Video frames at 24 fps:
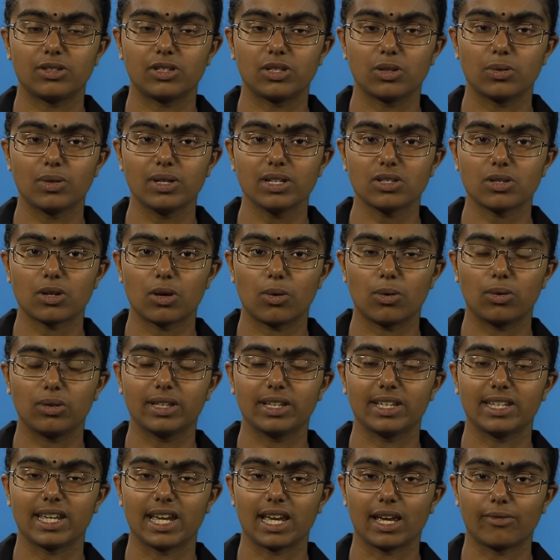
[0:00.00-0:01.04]
Jewish
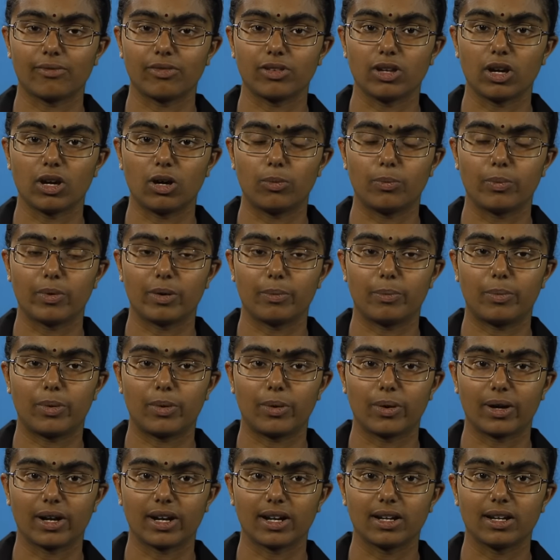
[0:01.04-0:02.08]
holy day of Yom
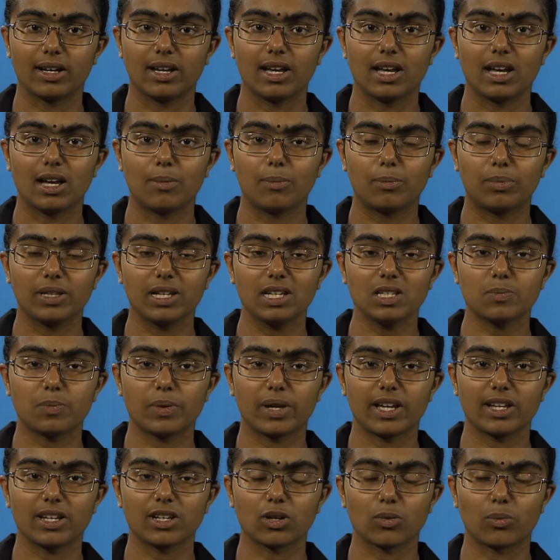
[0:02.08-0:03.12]
Kippur. Please
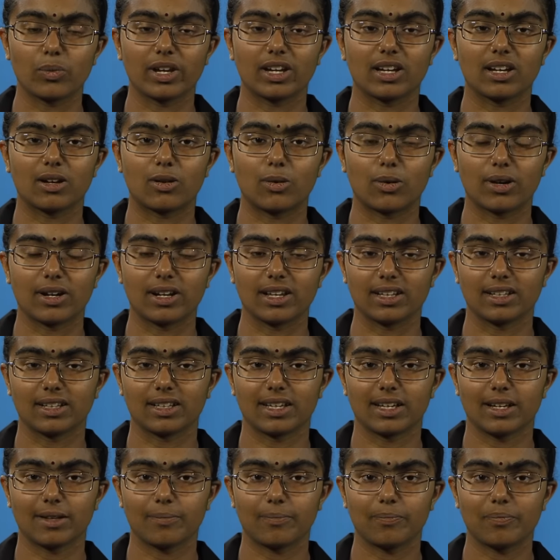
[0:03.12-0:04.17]
plan your week
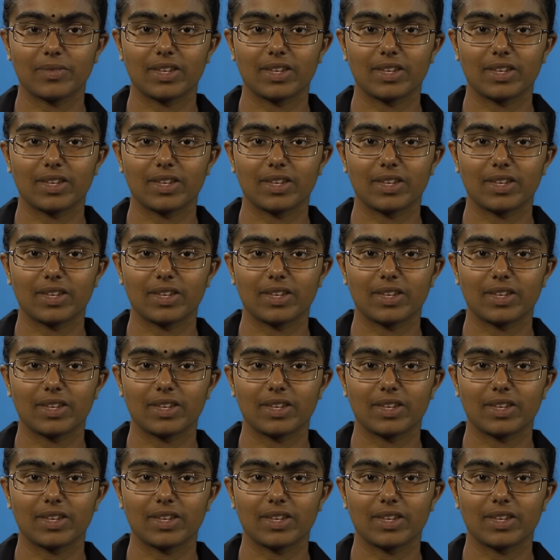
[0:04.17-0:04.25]
accordingly.